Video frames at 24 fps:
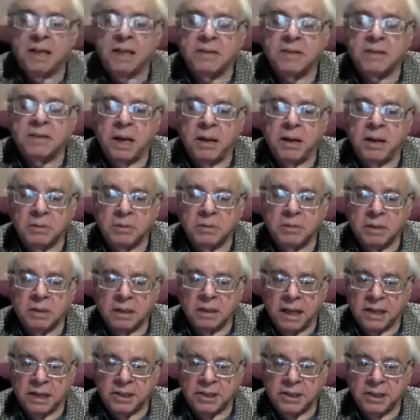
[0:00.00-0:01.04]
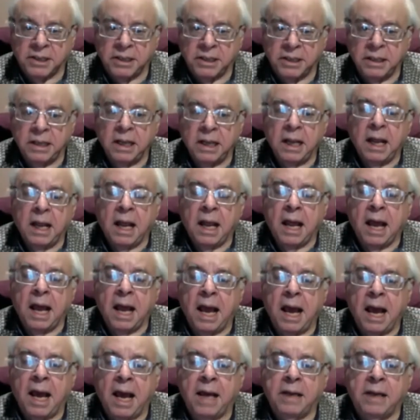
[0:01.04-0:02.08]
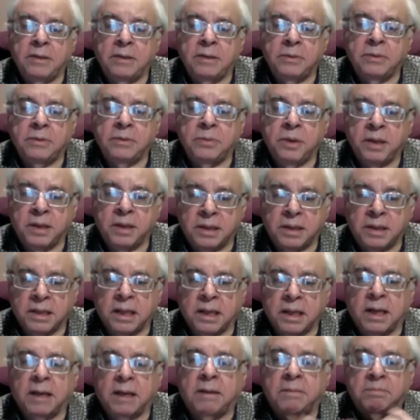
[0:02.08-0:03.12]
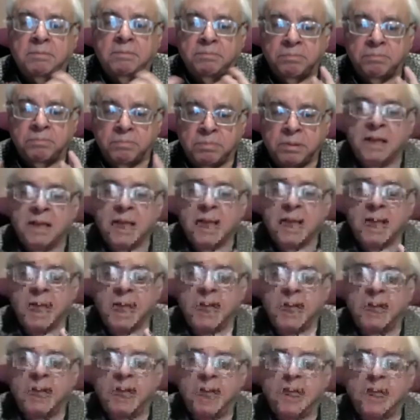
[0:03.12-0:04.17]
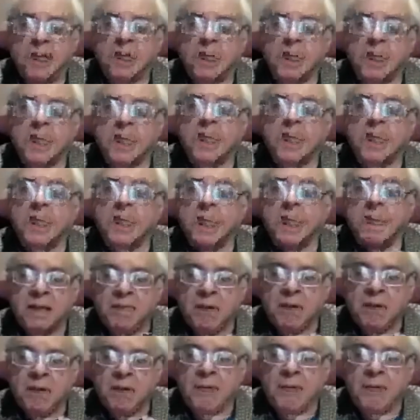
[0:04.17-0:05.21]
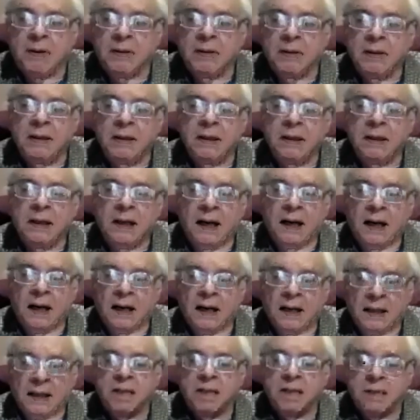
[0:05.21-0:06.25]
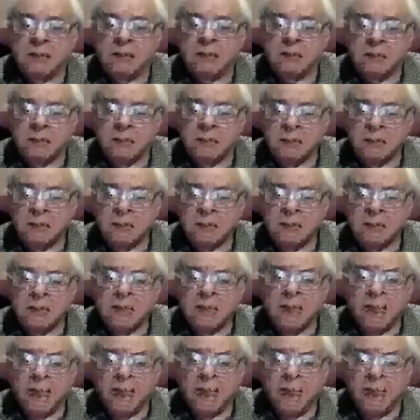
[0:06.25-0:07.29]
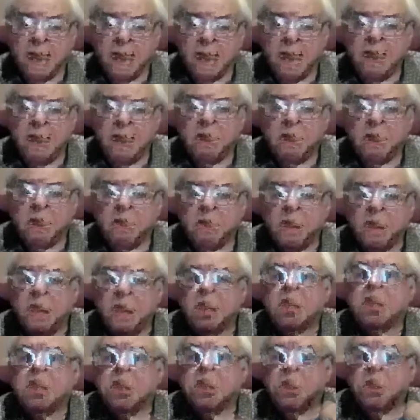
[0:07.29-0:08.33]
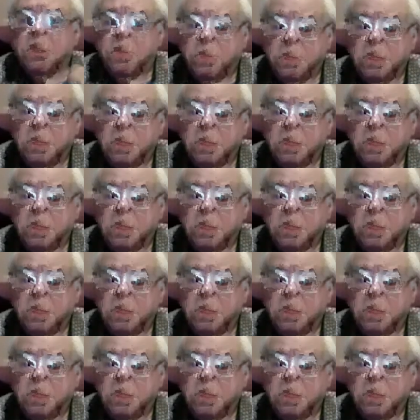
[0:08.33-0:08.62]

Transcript: to my own collection, and with introduce her to the proper collectors. And I know Irina, so,